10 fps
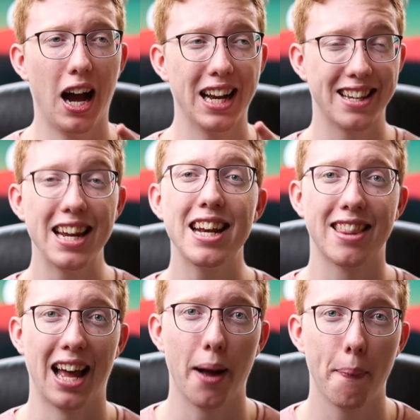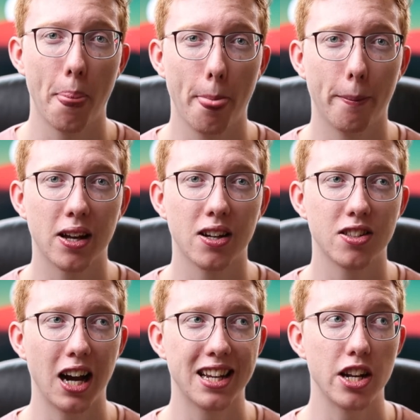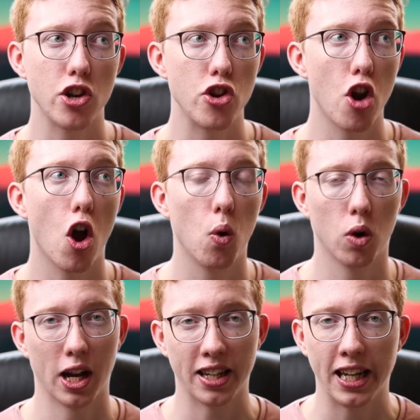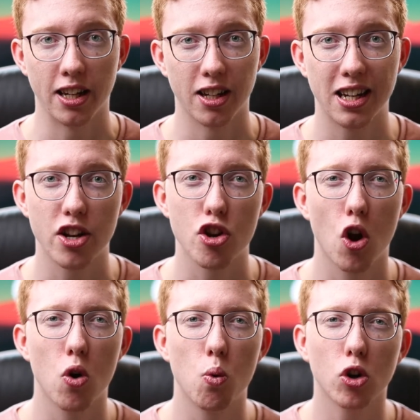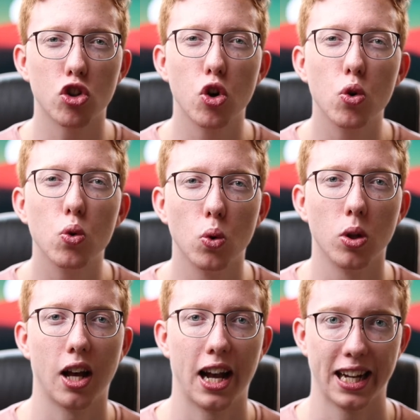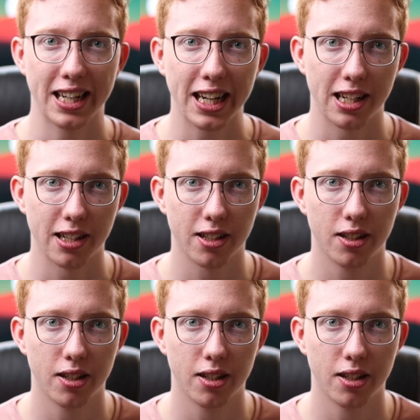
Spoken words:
I did that because I didn't know what I needed. I didn't know what tool I needed.